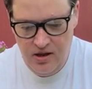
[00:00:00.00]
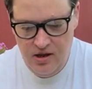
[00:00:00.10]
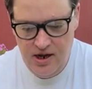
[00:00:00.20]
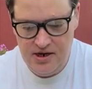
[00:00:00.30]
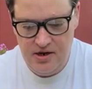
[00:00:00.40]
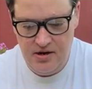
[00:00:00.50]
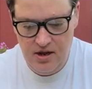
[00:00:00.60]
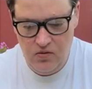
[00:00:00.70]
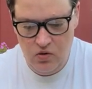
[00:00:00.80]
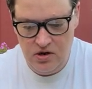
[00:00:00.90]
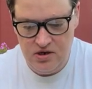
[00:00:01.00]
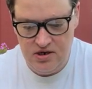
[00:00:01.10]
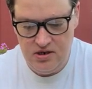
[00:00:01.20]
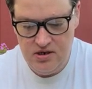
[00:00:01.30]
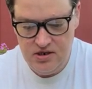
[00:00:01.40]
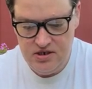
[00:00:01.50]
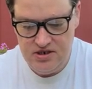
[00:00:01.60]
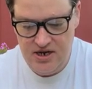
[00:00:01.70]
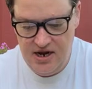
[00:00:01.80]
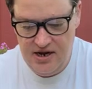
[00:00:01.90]
I did not want to
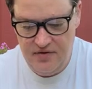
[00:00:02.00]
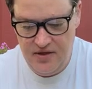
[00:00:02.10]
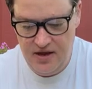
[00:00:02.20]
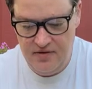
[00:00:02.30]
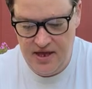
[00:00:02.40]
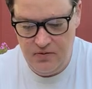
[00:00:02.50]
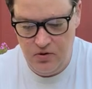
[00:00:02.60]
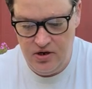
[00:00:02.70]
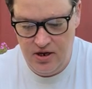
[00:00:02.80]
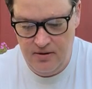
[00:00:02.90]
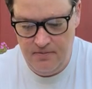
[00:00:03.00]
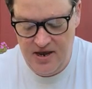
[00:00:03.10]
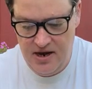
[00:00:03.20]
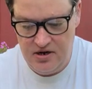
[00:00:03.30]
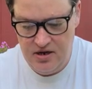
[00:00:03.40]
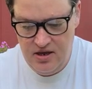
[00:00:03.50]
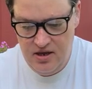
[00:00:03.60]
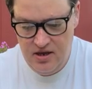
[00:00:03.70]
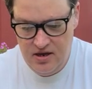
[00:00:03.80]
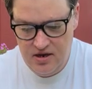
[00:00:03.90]
say anything that would impact
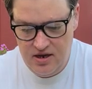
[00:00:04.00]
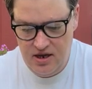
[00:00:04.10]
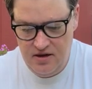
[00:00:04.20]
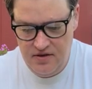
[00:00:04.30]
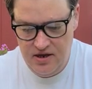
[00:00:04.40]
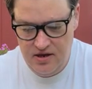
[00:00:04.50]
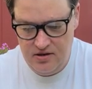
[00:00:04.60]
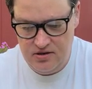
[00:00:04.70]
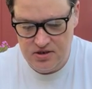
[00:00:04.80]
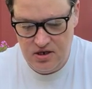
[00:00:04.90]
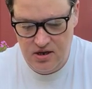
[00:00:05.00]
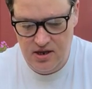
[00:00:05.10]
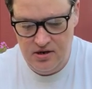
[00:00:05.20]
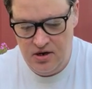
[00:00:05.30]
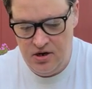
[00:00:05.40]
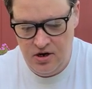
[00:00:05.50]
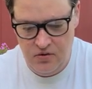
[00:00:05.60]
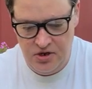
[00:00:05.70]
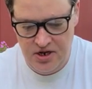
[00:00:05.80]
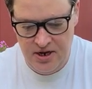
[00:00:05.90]
King of the Hill's
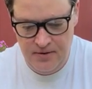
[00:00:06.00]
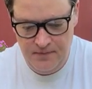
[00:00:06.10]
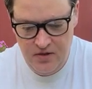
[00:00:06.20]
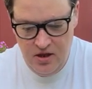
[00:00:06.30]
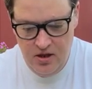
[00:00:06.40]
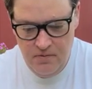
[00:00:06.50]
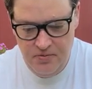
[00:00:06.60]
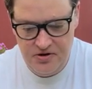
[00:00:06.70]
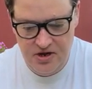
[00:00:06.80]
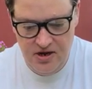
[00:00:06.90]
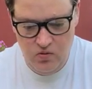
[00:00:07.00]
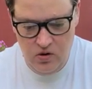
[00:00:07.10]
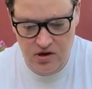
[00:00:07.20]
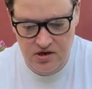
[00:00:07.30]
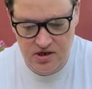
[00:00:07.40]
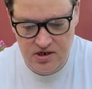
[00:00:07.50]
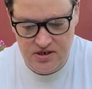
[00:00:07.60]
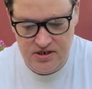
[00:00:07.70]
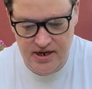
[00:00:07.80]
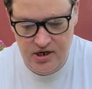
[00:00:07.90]
continuity, but I wanted to
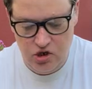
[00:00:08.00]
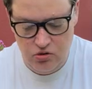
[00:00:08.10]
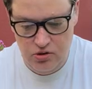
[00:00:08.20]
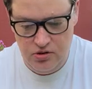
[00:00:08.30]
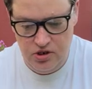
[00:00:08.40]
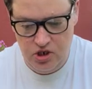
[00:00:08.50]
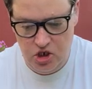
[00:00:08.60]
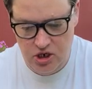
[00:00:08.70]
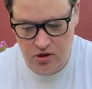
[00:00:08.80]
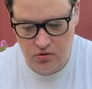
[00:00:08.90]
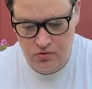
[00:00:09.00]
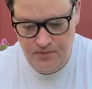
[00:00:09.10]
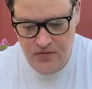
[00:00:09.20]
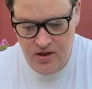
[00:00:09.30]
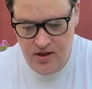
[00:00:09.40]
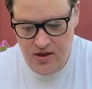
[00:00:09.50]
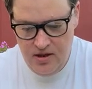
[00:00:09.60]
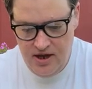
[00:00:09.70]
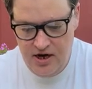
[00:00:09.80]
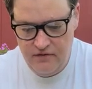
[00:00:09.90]
stay true to the show.
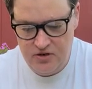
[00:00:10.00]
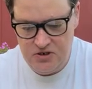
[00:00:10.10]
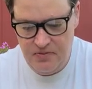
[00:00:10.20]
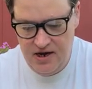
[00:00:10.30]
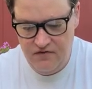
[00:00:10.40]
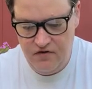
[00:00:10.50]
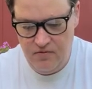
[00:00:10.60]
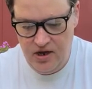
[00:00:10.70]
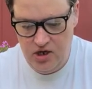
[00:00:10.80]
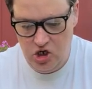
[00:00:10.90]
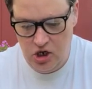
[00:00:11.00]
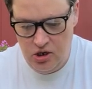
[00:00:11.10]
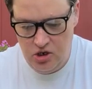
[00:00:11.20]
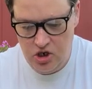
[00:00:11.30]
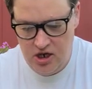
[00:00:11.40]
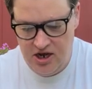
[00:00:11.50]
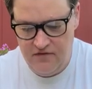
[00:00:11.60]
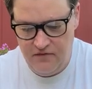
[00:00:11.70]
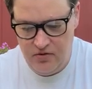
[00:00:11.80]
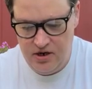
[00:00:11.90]
Out of respect for Mike Judge, I
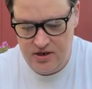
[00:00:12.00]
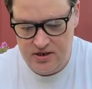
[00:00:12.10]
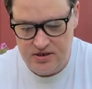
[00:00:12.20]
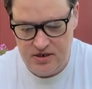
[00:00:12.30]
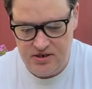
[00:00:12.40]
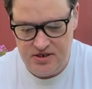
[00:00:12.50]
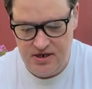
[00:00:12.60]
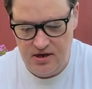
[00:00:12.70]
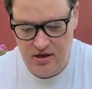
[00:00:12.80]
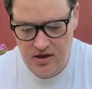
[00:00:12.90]
avoided discussing